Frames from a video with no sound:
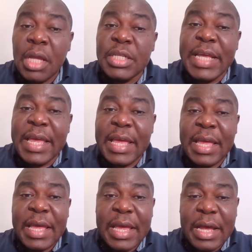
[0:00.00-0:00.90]

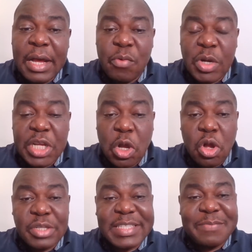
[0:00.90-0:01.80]
what they
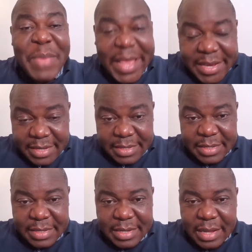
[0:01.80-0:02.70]
call SMIC,
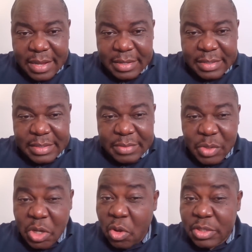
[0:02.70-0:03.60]

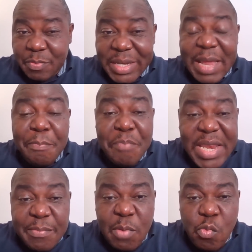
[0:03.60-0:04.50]
the
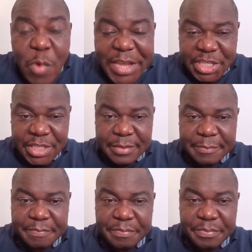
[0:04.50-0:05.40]
minimum wage,
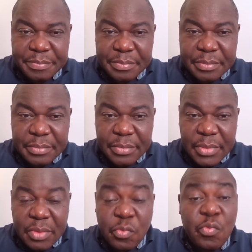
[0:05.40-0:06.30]

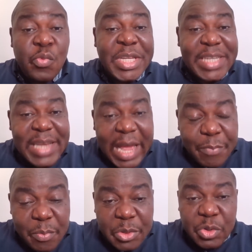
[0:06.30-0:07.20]
which in La
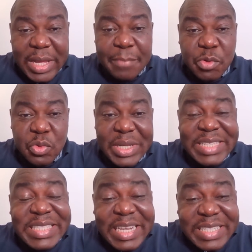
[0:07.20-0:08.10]
République du Cameroon
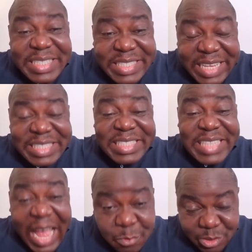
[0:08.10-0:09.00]
is
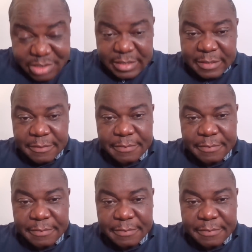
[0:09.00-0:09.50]
36,000.